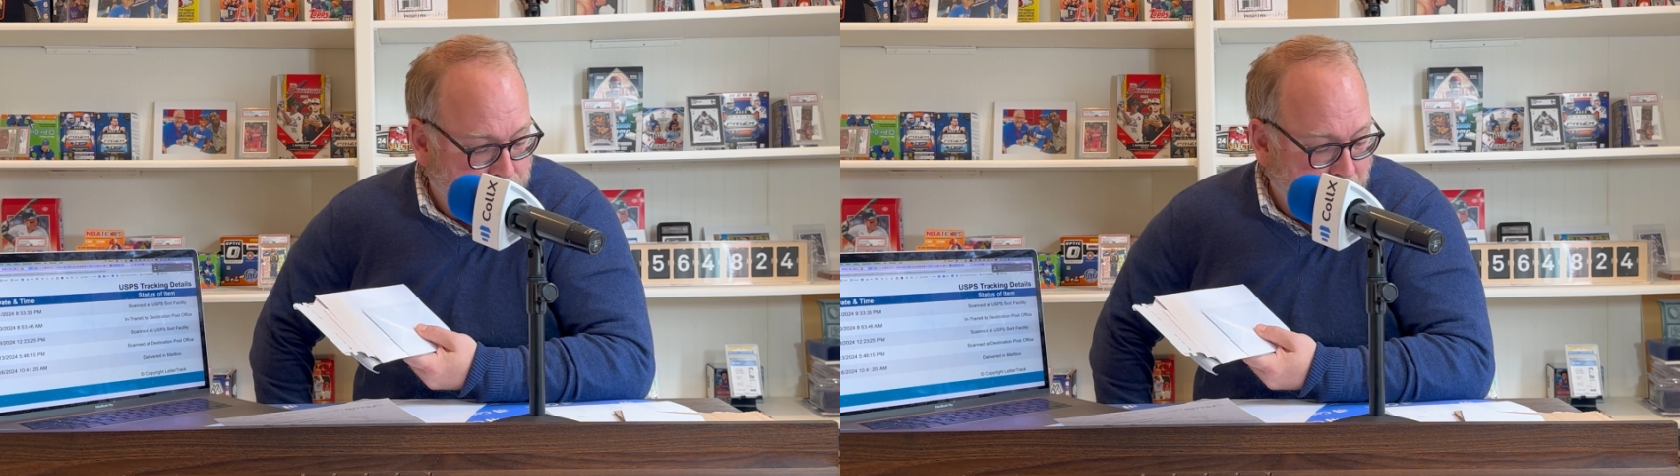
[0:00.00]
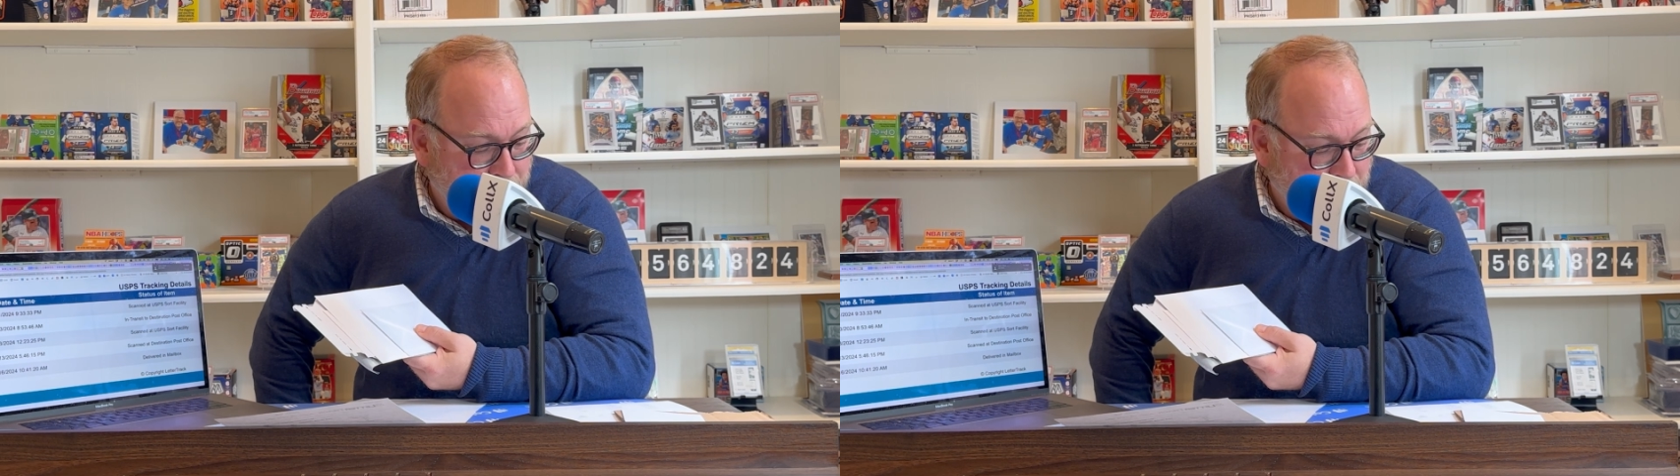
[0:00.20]

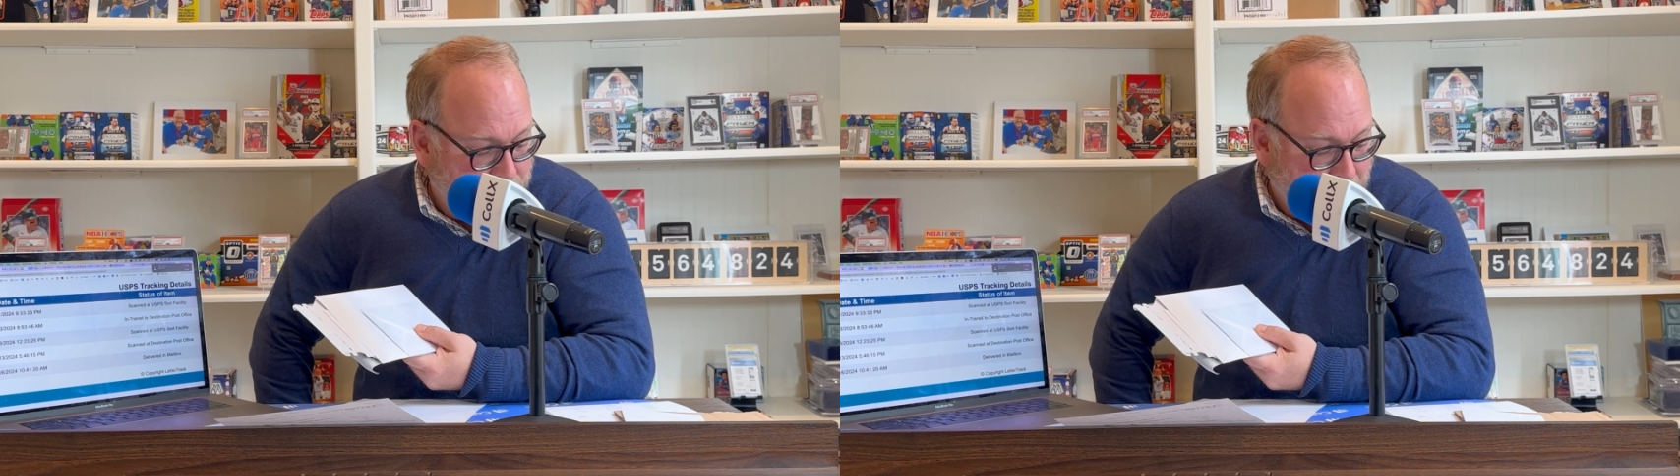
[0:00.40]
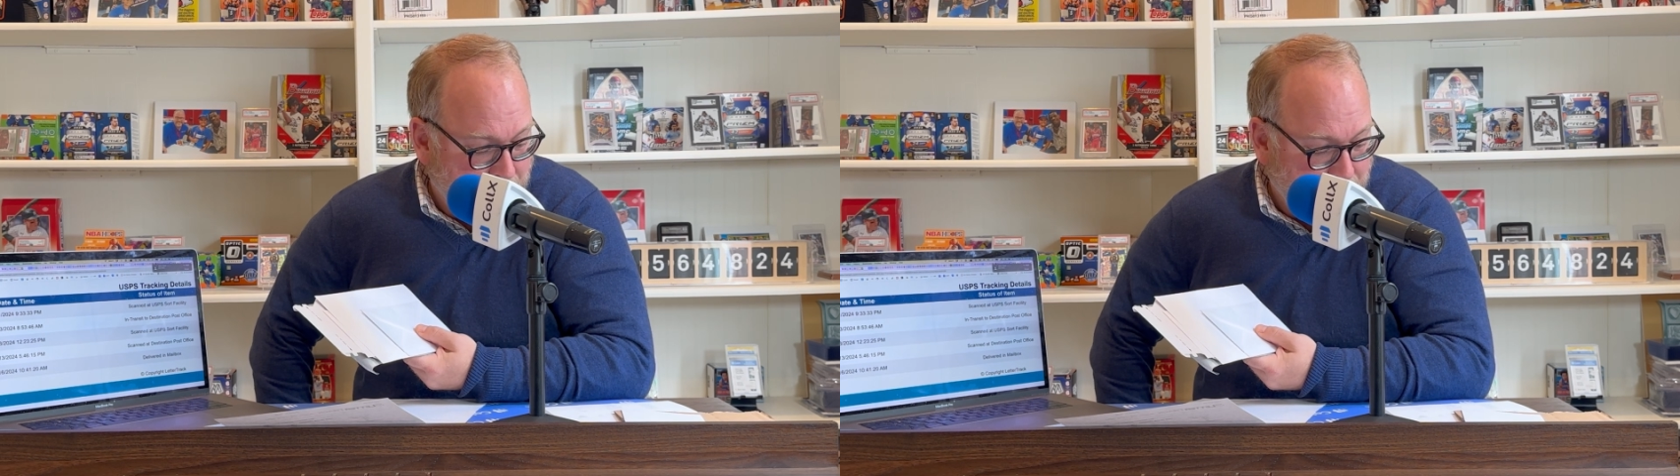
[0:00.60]
5
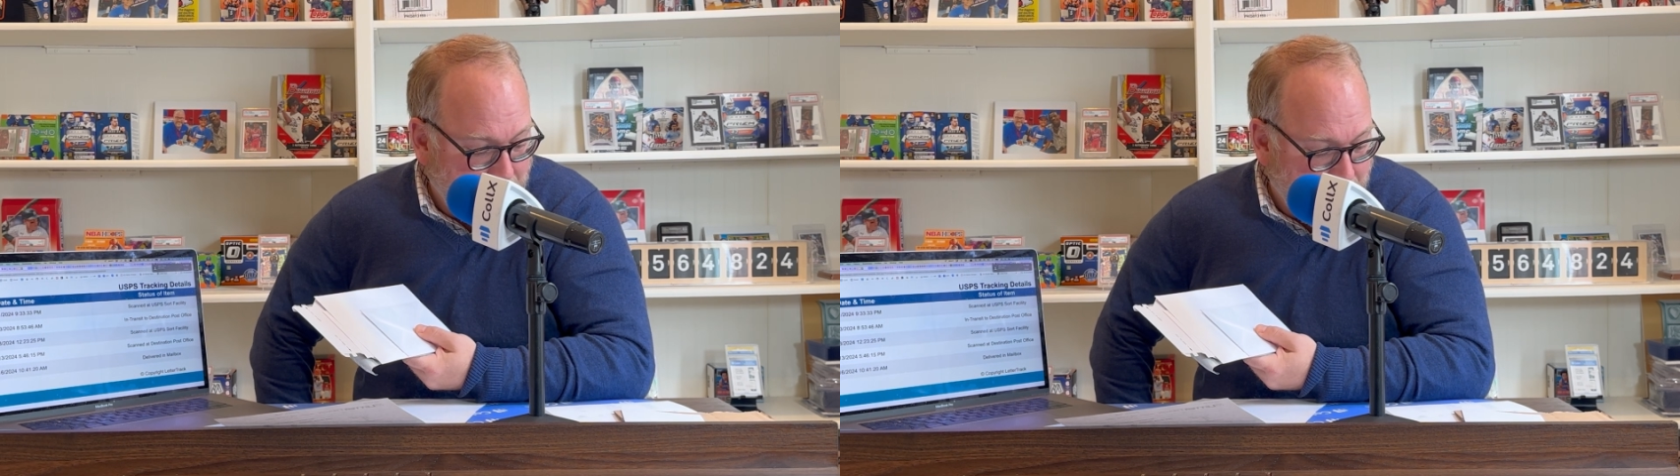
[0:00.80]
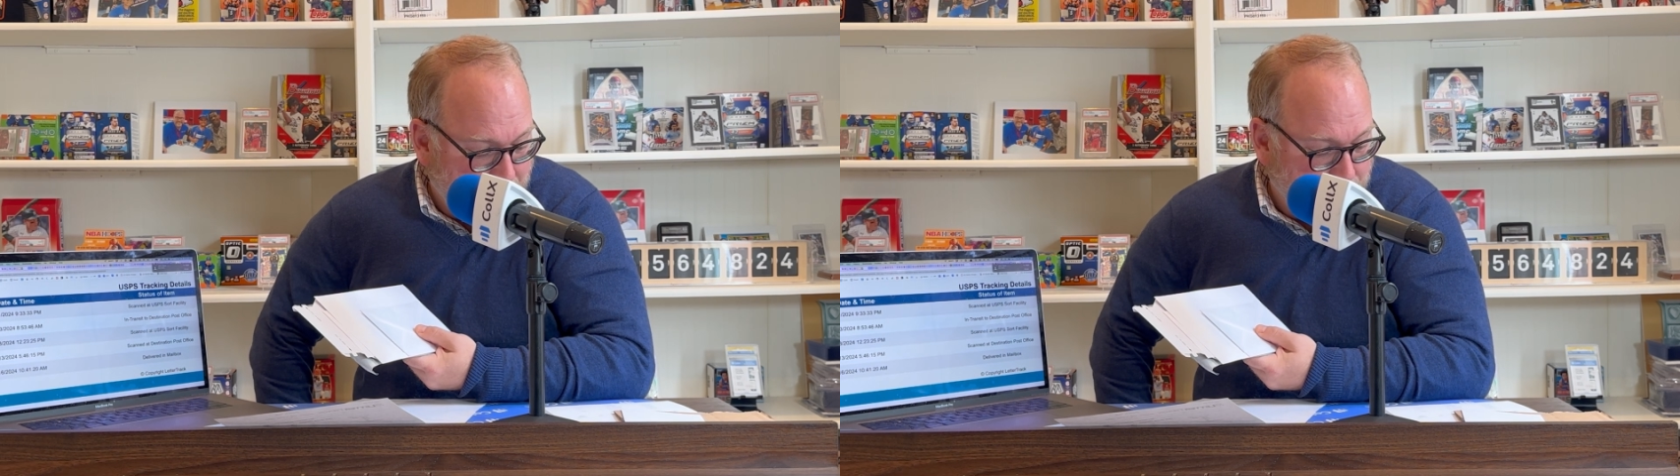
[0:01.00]
days end to
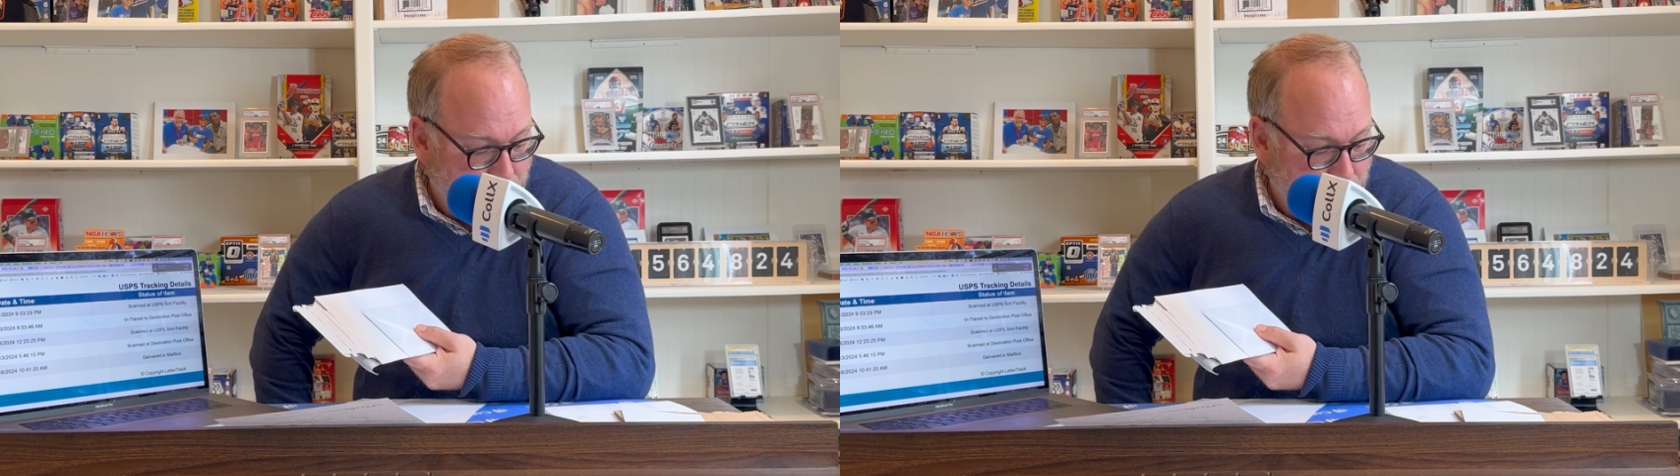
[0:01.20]
end.